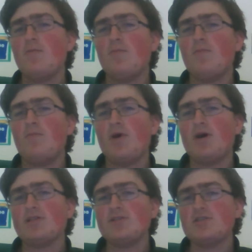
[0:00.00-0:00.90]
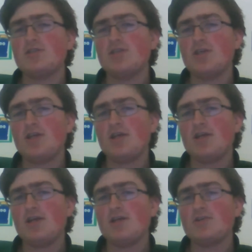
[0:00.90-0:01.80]
But,
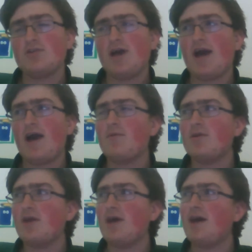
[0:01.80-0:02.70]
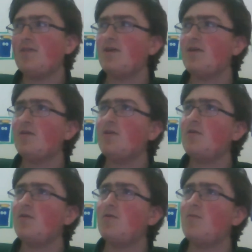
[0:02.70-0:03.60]
so that happened, and then
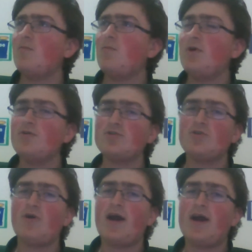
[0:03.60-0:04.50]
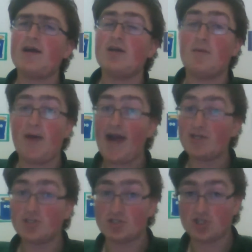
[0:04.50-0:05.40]
we also had a patch
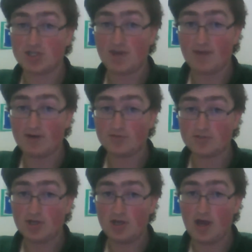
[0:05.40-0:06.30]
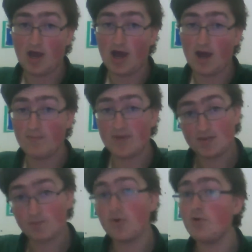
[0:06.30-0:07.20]
that just came out. Me and
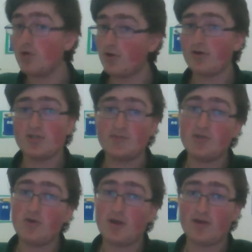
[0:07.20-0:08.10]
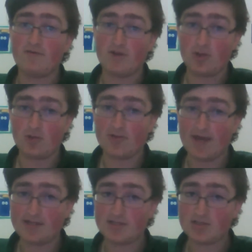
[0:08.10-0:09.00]
Moon are going to be doing a video on
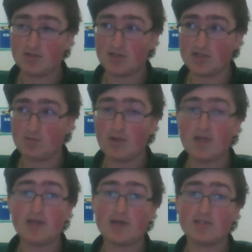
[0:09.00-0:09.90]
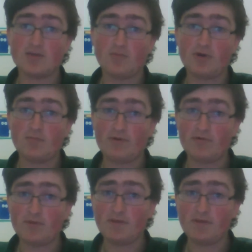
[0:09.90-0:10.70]
that this week at some point, preferably.